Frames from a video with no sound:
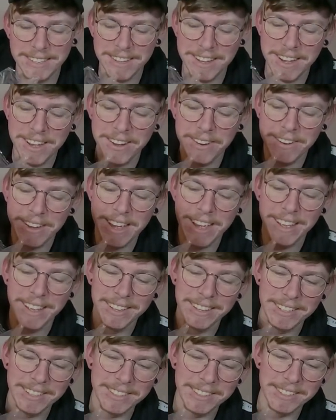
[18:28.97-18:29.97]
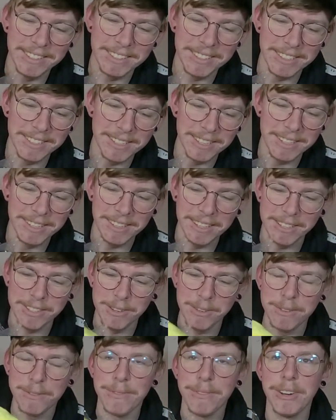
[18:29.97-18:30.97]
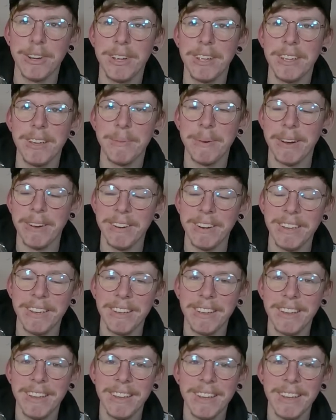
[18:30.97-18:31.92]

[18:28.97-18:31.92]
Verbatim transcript: So yeah, 2 to 3 apparently.